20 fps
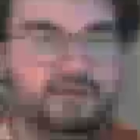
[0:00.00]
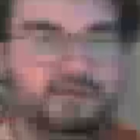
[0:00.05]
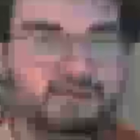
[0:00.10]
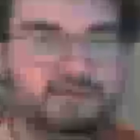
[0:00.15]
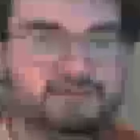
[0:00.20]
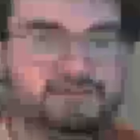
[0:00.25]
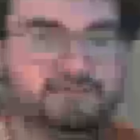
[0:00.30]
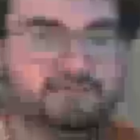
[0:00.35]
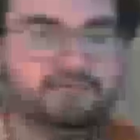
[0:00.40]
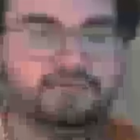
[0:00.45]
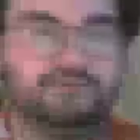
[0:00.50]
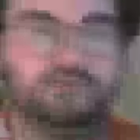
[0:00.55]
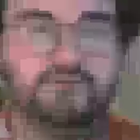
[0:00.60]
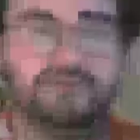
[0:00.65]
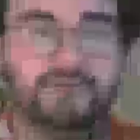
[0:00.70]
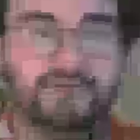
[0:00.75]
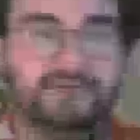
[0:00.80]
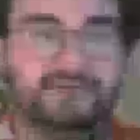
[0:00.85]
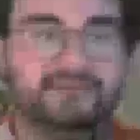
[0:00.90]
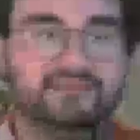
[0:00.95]
So New
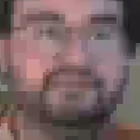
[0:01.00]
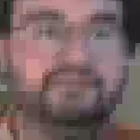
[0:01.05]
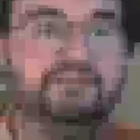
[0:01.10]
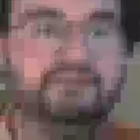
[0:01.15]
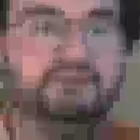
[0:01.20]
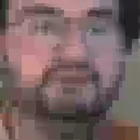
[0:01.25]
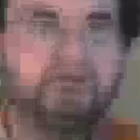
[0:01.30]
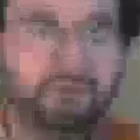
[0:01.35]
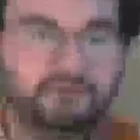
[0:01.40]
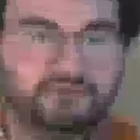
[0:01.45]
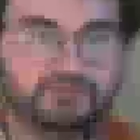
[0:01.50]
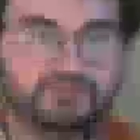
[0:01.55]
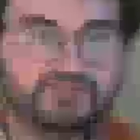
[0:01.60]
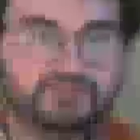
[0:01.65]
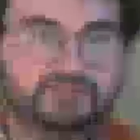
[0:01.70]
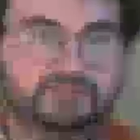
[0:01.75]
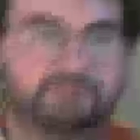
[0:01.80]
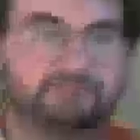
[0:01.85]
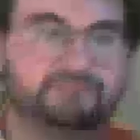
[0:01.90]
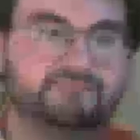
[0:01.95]
England culture.
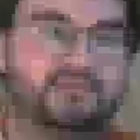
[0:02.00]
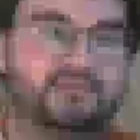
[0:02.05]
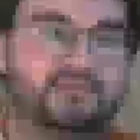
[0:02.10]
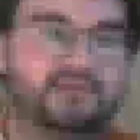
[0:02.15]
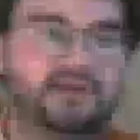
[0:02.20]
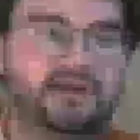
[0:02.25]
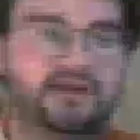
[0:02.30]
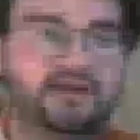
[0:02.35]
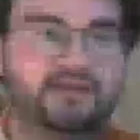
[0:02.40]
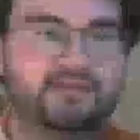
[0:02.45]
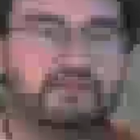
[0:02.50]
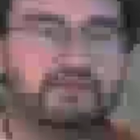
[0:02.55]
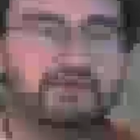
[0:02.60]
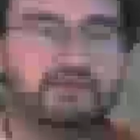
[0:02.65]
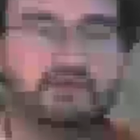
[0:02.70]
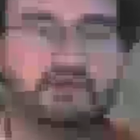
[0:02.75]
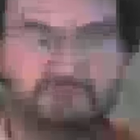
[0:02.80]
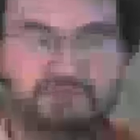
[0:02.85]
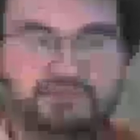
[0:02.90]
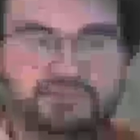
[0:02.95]
The
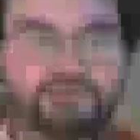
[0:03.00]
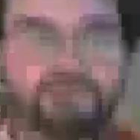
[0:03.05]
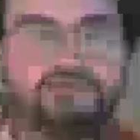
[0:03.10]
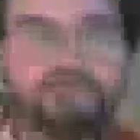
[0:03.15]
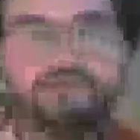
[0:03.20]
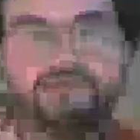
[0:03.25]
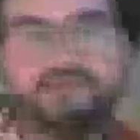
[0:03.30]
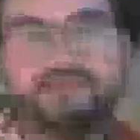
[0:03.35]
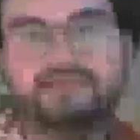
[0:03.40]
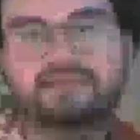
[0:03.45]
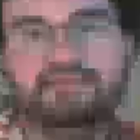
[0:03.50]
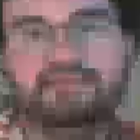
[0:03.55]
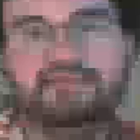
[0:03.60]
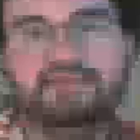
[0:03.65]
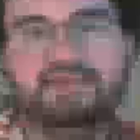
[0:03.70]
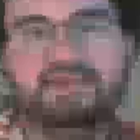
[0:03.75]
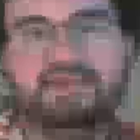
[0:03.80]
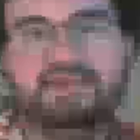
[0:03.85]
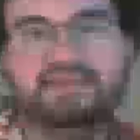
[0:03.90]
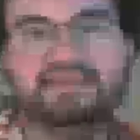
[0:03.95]
culture of New England
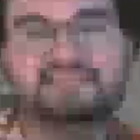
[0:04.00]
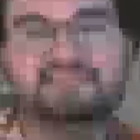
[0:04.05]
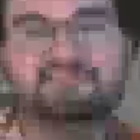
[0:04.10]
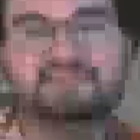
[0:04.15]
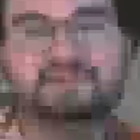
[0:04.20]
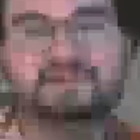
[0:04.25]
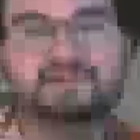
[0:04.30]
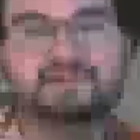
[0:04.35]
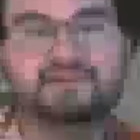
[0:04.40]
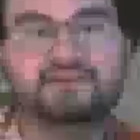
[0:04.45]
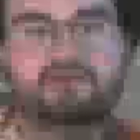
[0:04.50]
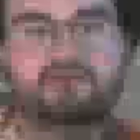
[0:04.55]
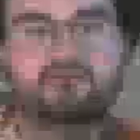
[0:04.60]
has been